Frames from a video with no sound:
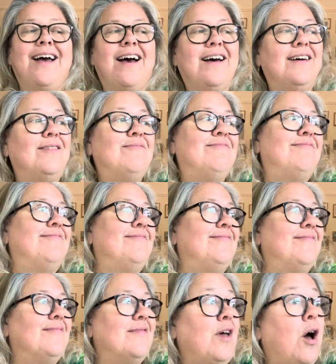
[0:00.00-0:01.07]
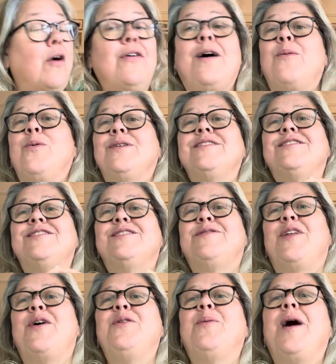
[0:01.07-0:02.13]
Oh, that one's just
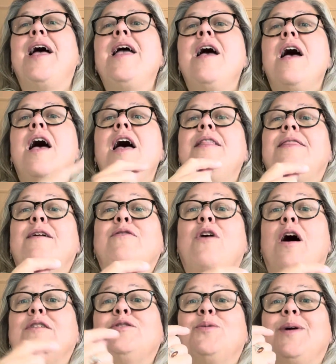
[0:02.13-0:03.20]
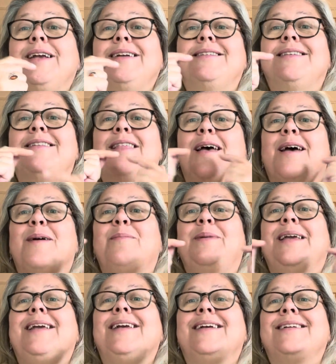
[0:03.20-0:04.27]
flown away. They've got twigs in their
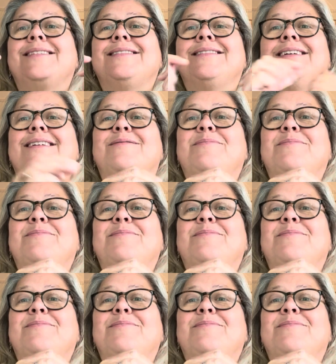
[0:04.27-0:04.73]
beaks.